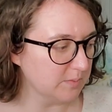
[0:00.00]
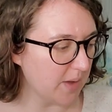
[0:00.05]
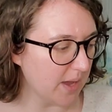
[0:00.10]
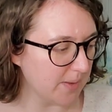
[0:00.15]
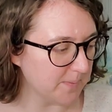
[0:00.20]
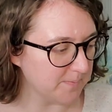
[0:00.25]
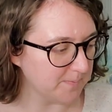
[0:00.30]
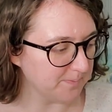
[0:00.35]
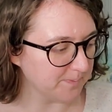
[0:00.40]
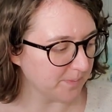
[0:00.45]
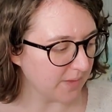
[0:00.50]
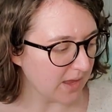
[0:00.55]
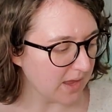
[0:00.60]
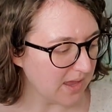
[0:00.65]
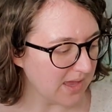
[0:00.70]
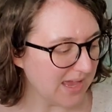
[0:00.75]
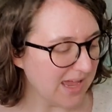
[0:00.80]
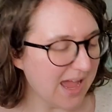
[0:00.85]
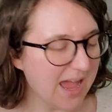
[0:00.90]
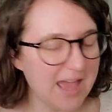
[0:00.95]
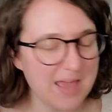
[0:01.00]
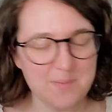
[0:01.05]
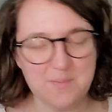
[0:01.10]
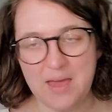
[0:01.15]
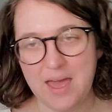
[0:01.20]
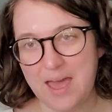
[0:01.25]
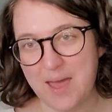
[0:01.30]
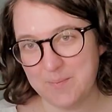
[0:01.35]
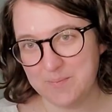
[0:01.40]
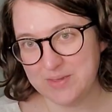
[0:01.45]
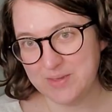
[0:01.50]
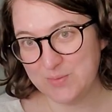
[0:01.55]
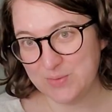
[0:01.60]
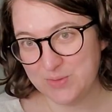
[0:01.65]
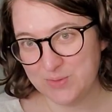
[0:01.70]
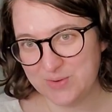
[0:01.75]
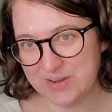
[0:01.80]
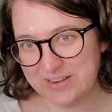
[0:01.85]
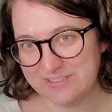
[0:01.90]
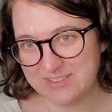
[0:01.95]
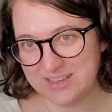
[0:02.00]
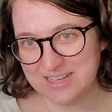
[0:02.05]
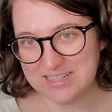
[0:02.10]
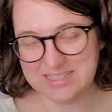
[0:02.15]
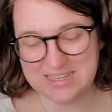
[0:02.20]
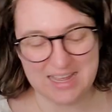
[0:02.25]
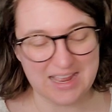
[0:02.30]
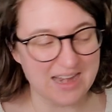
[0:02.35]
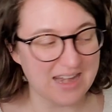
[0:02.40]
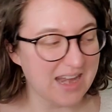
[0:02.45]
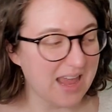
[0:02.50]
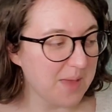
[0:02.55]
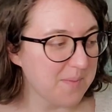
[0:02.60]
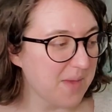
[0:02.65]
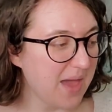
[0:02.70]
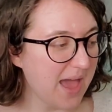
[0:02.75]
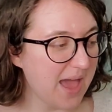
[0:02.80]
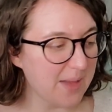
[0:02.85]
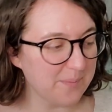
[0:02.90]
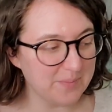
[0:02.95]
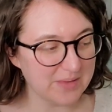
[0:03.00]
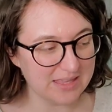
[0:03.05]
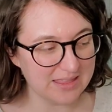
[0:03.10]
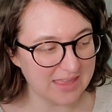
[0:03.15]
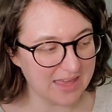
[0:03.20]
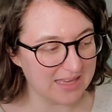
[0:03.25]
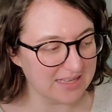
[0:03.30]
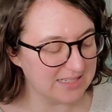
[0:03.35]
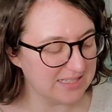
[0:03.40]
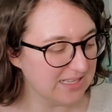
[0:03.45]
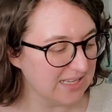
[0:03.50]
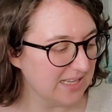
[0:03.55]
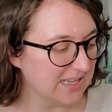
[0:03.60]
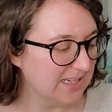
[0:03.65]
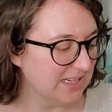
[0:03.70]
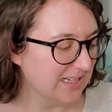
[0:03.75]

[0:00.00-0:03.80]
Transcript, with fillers: But I'm happy with what I've got done. I'm happy that